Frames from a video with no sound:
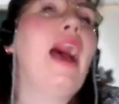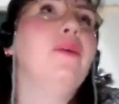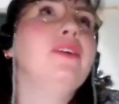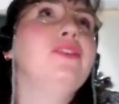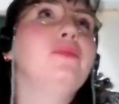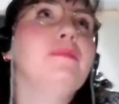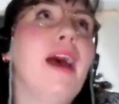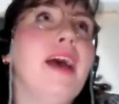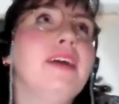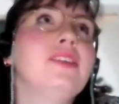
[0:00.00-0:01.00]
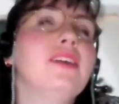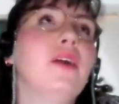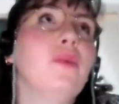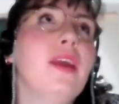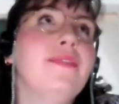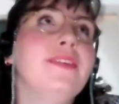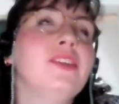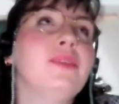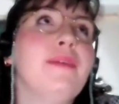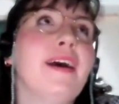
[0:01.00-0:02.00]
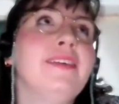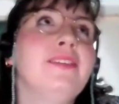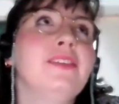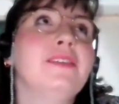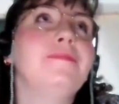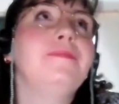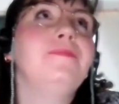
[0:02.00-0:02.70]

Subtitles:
how it should be met, on if it should be met.